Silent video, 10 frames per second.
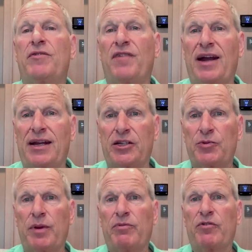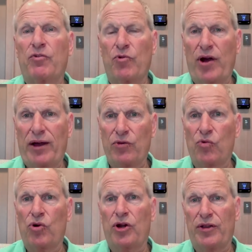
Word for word: finance people from around the world.